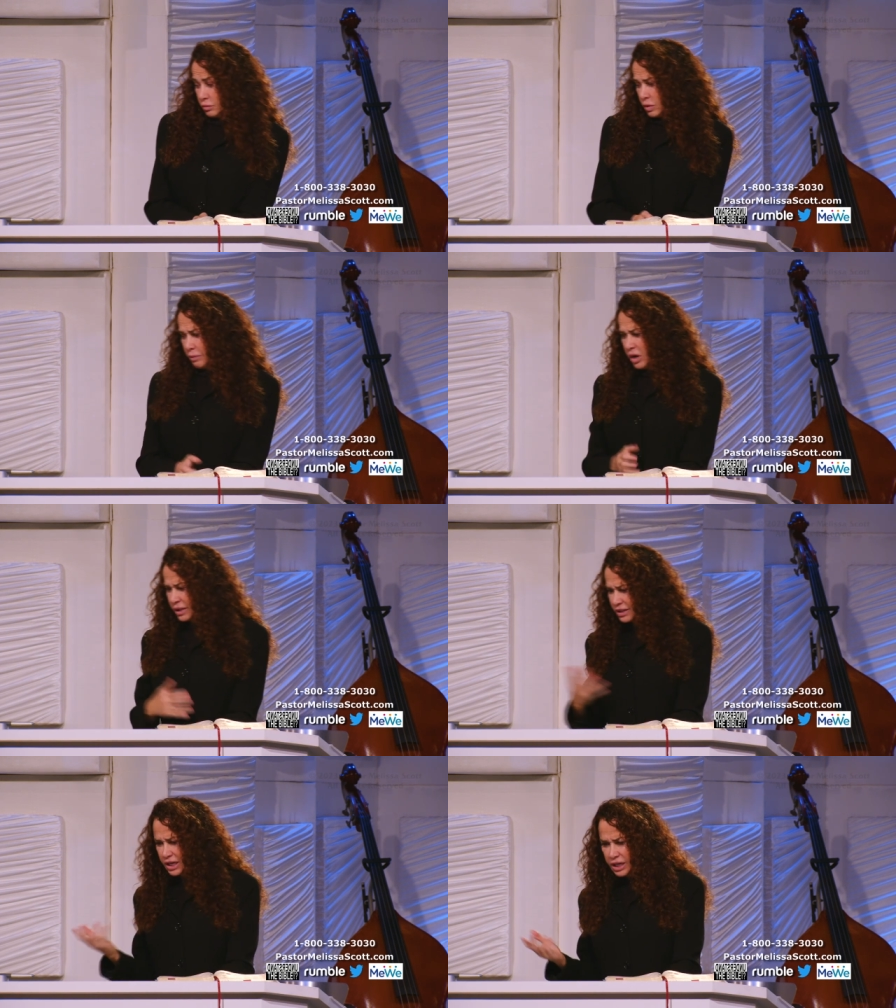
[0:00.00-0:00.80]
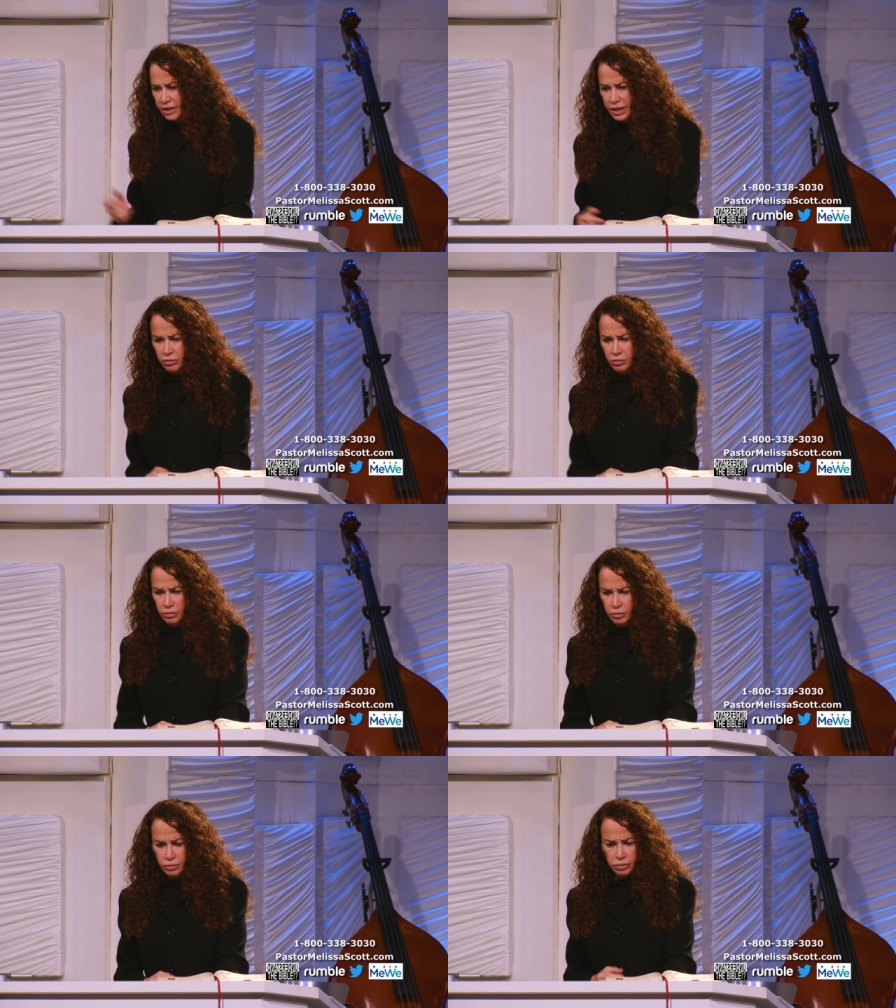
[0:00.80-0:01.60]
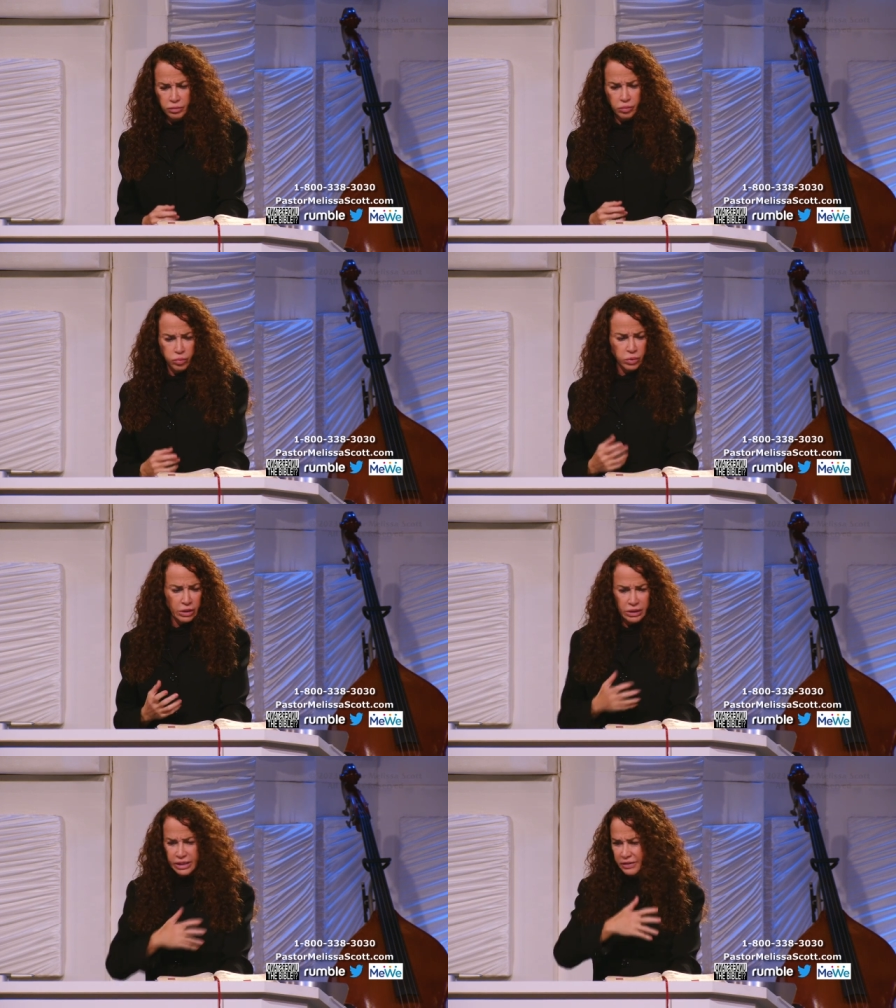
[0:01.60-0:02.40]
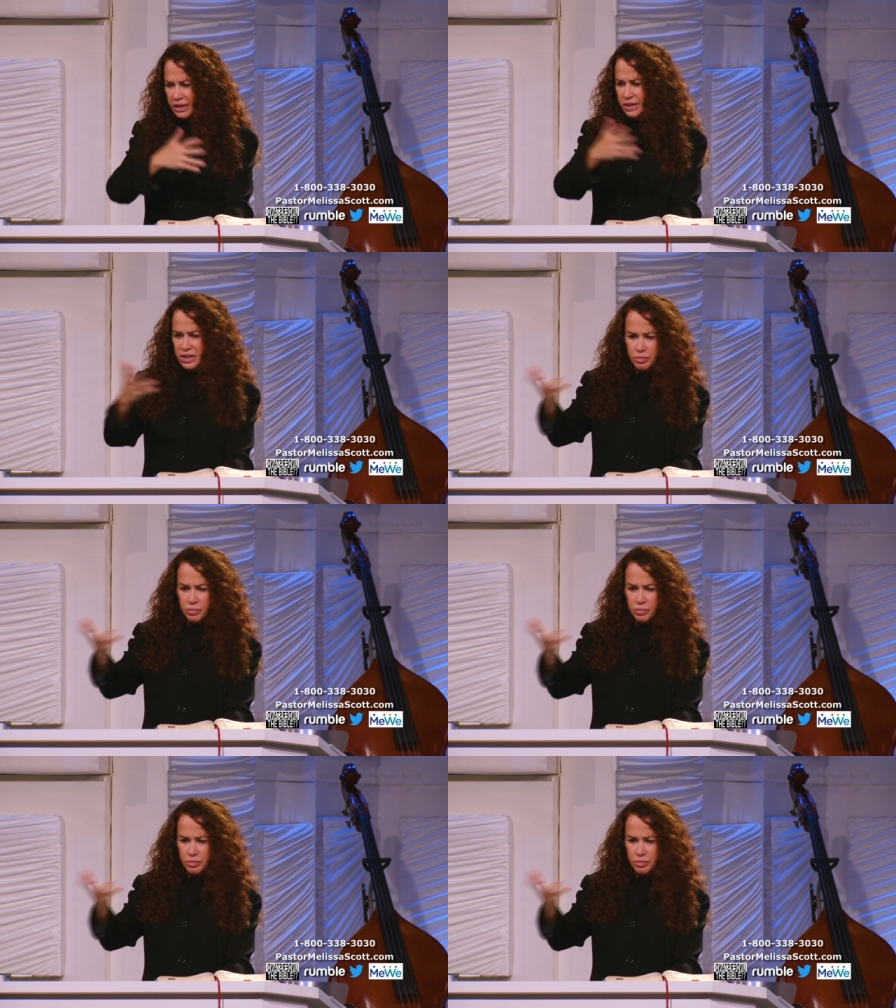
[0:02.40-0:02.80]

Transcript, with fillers: I'm not saying that we're living as